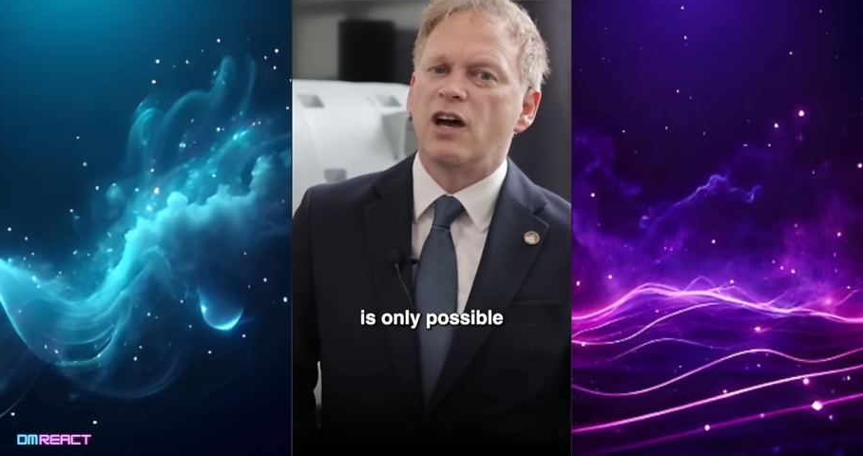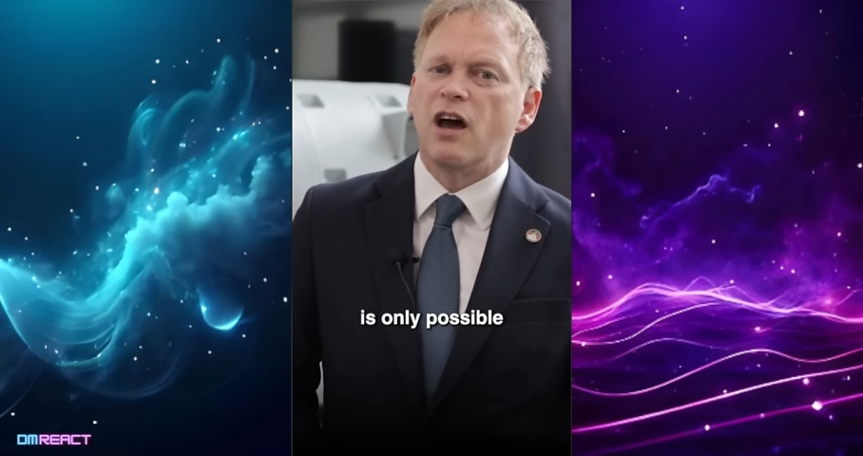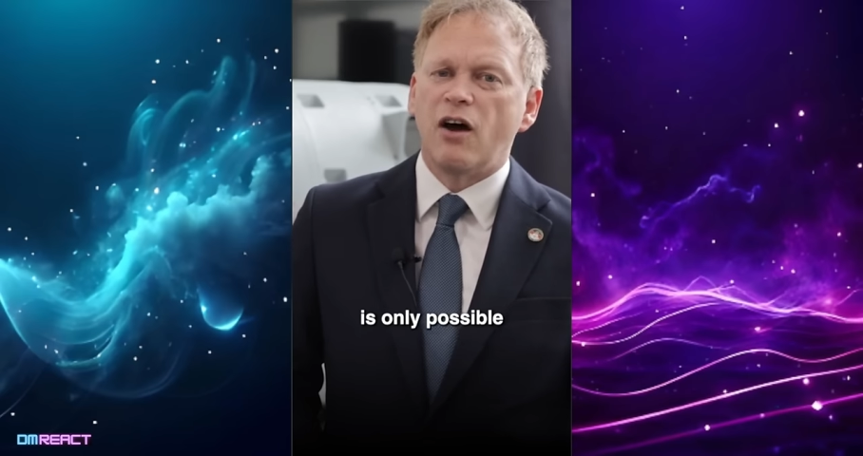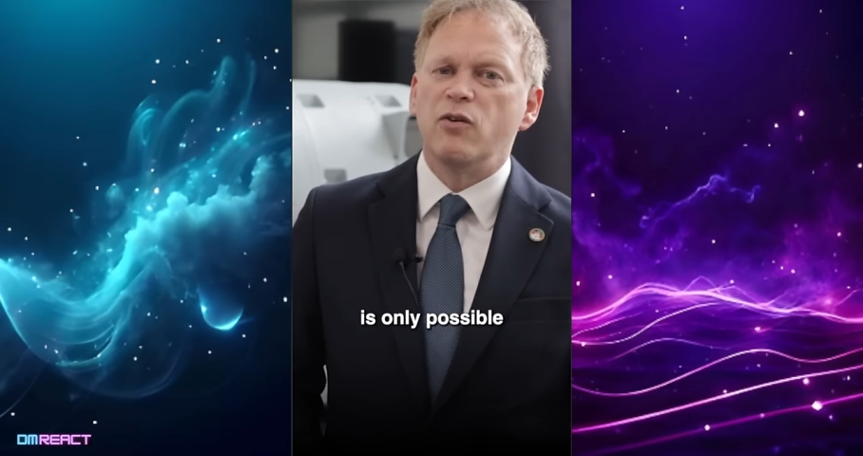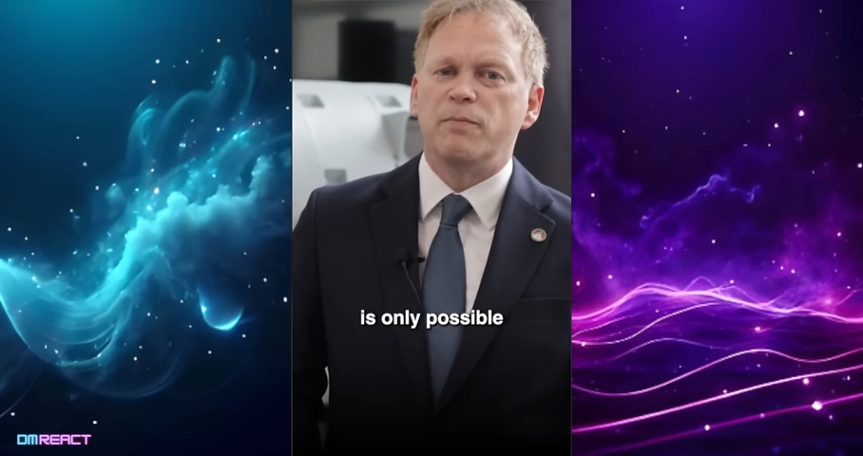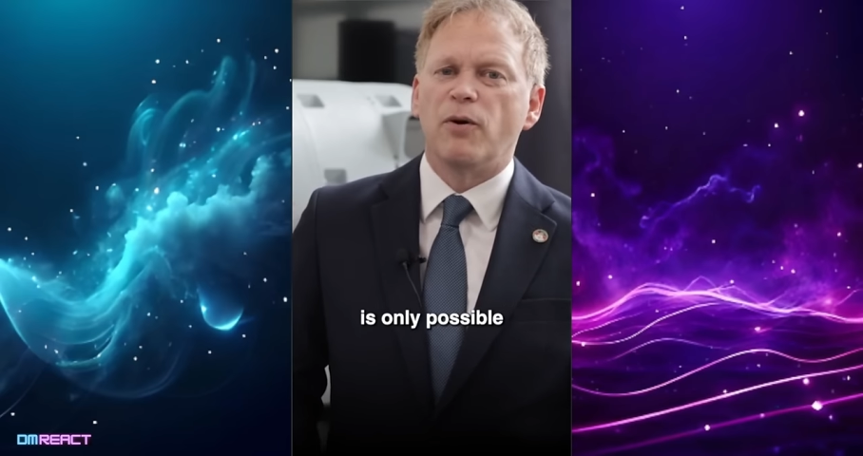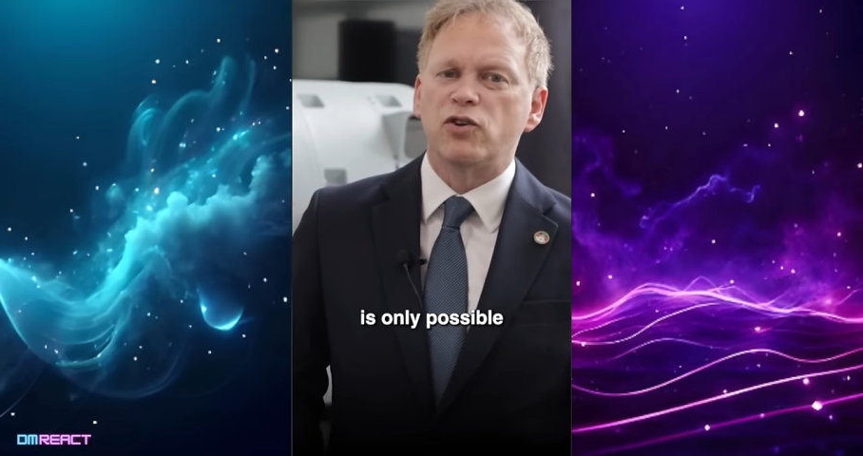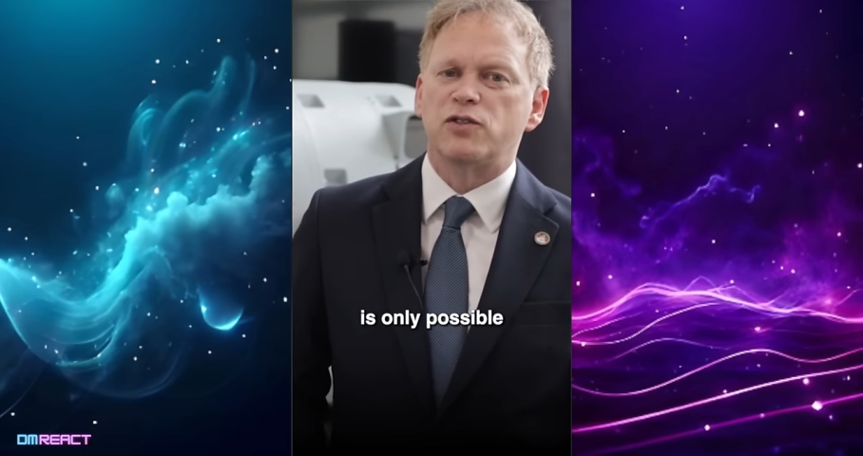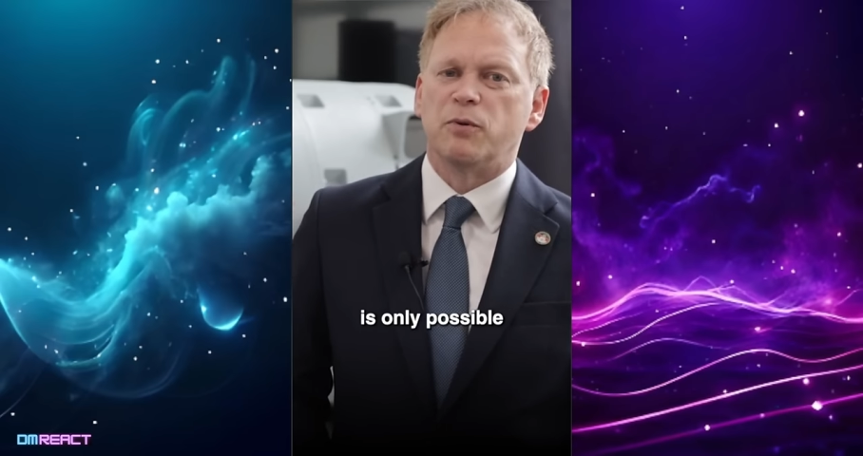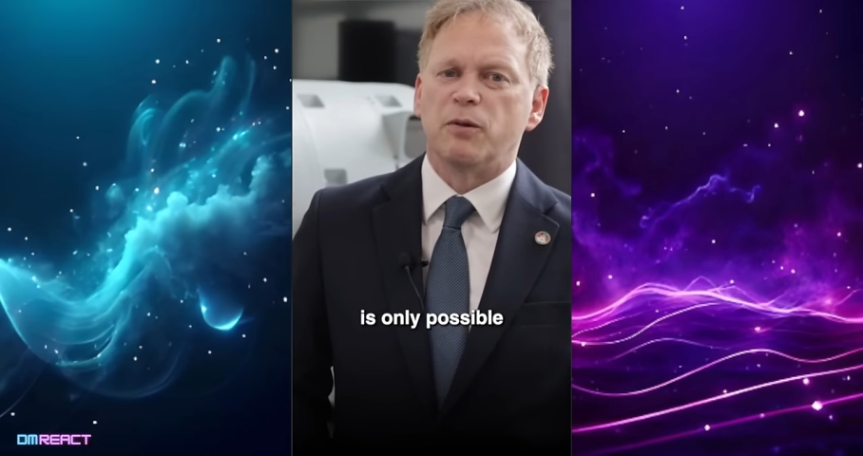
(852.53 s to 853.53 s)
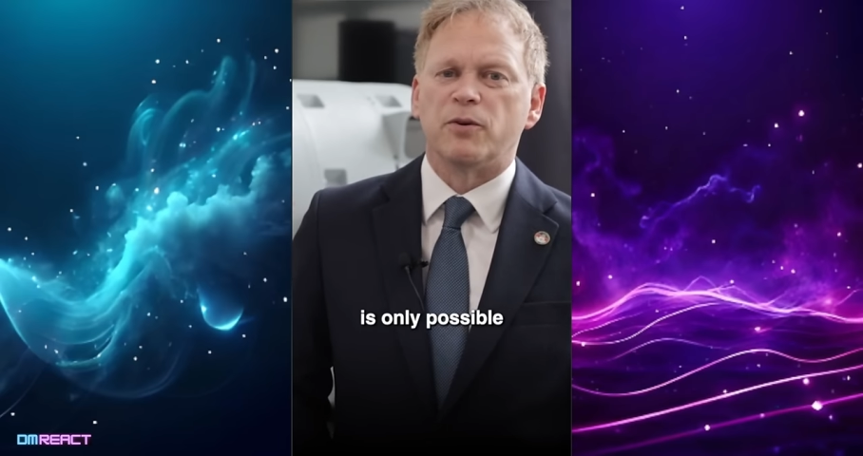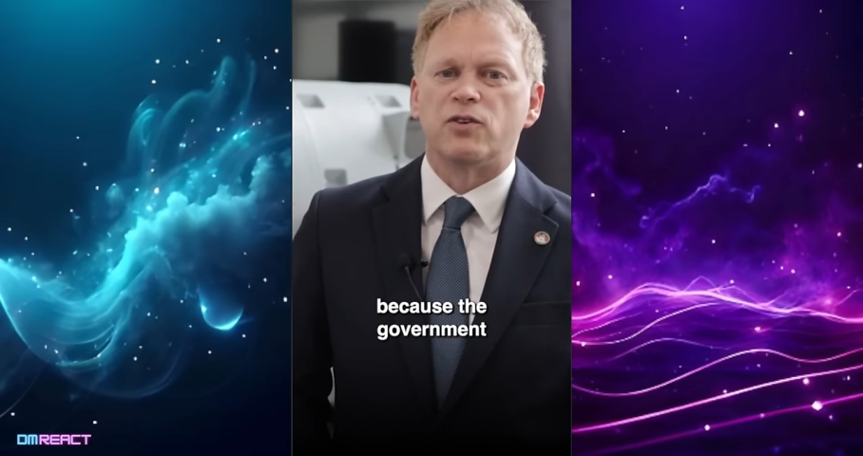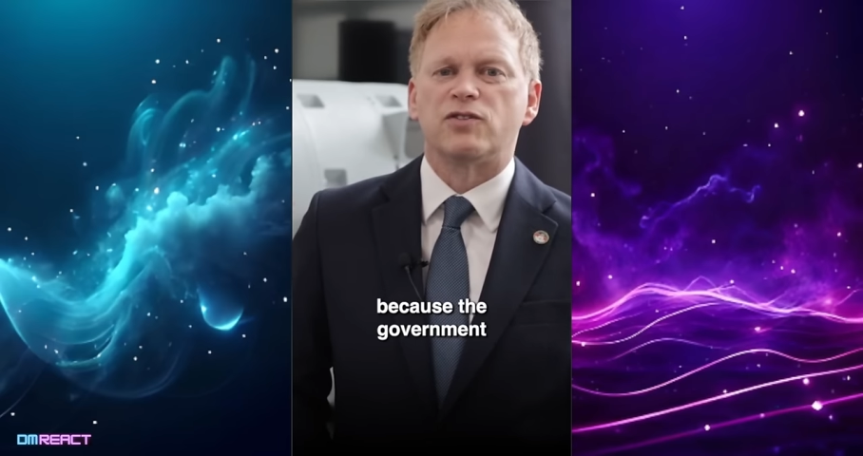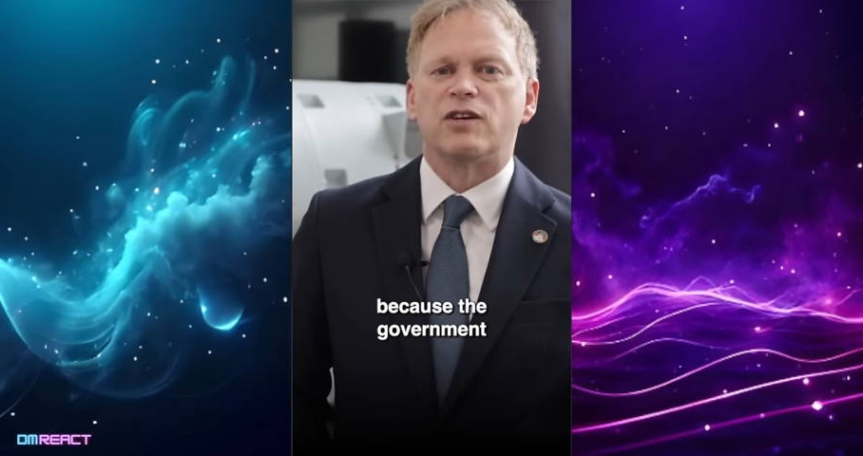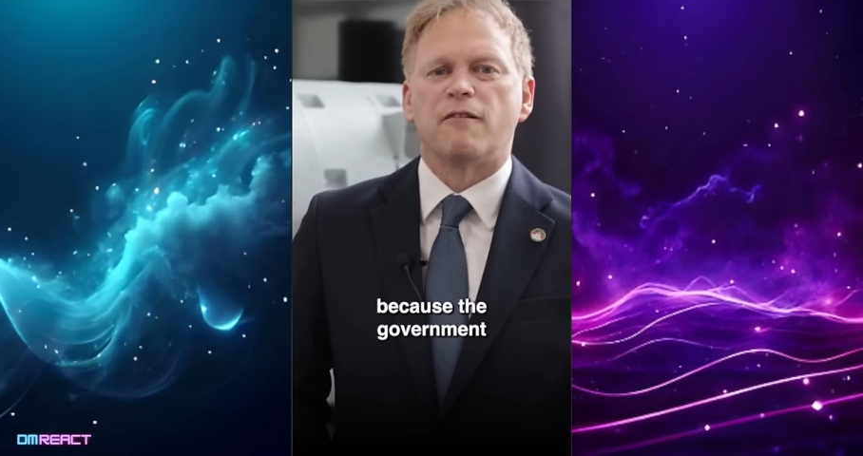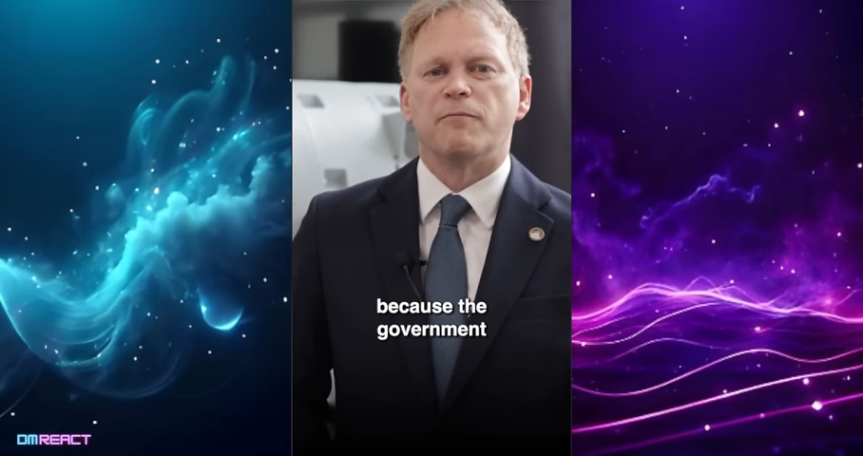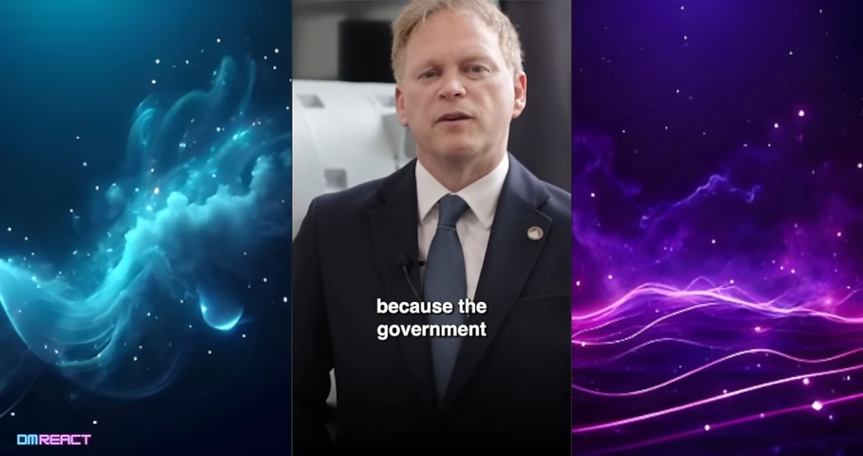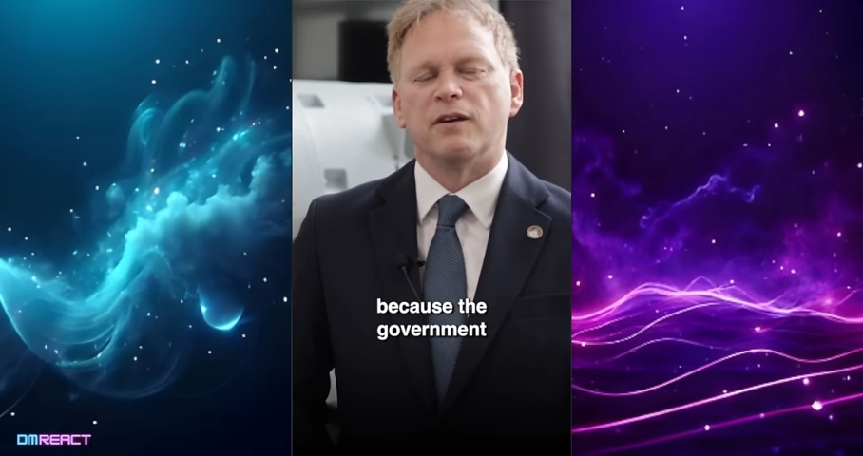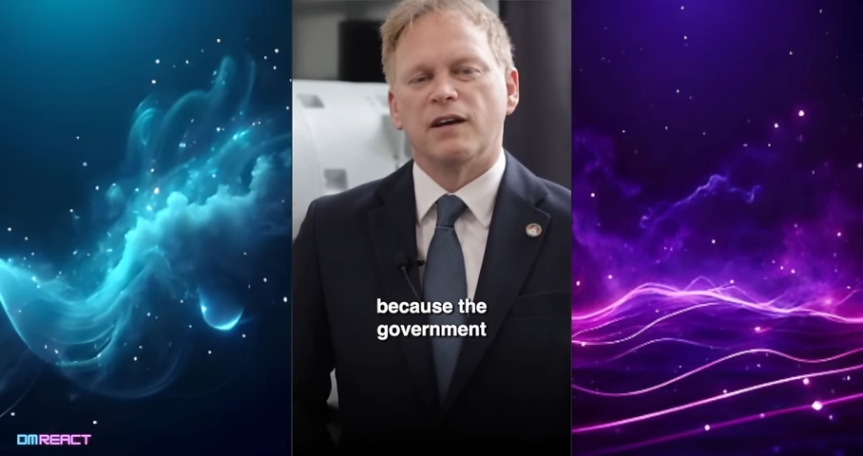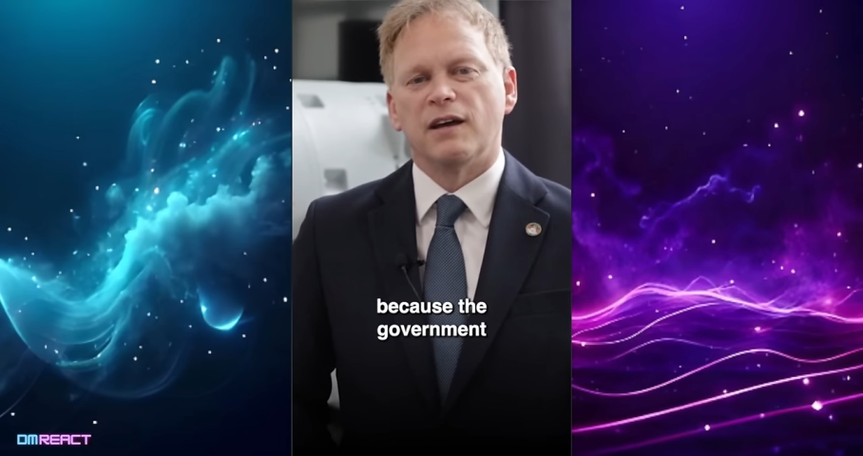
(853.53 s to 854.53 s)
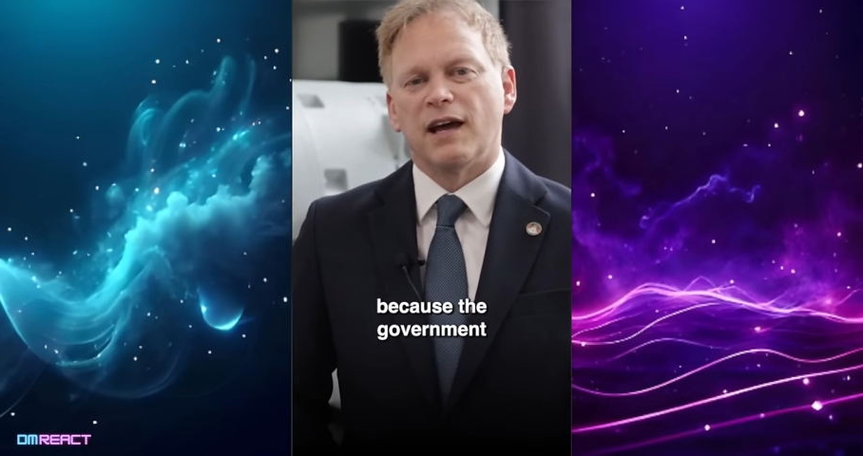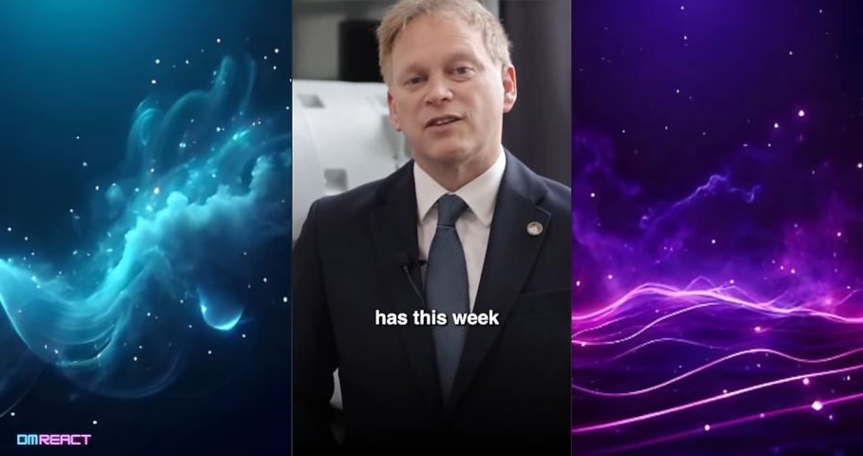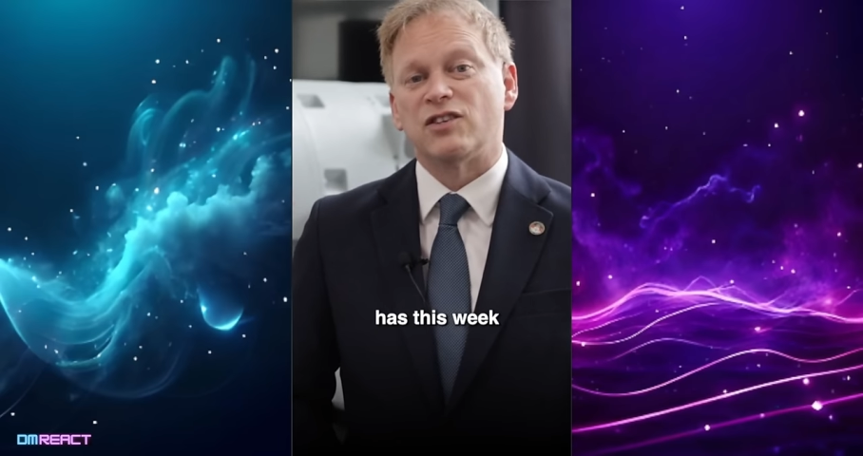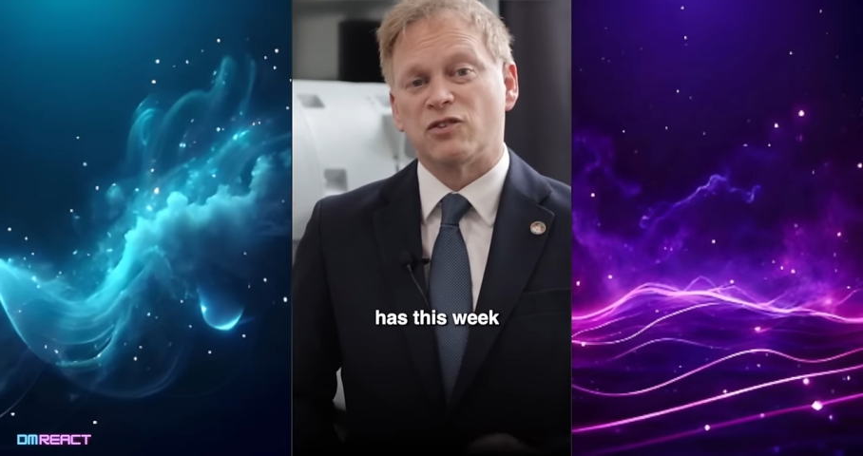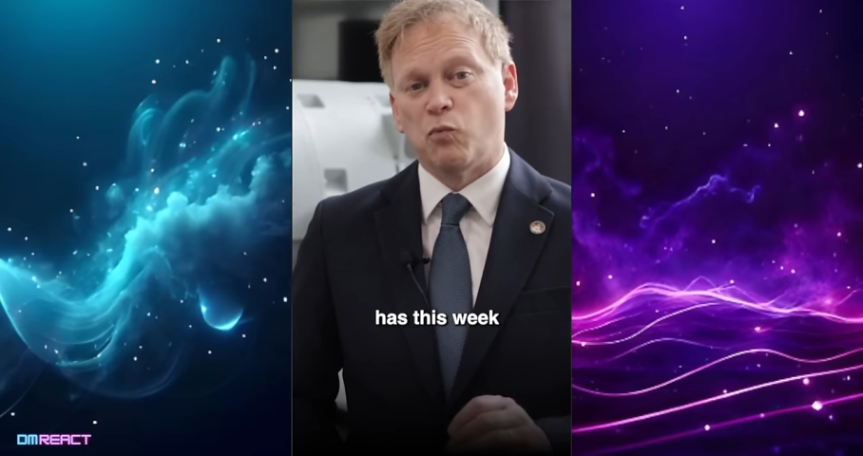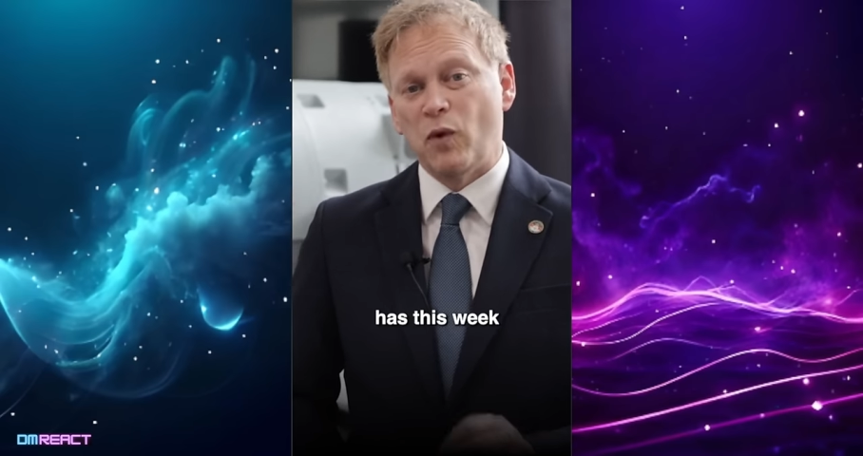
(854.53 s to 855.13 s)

is only possible because the government has this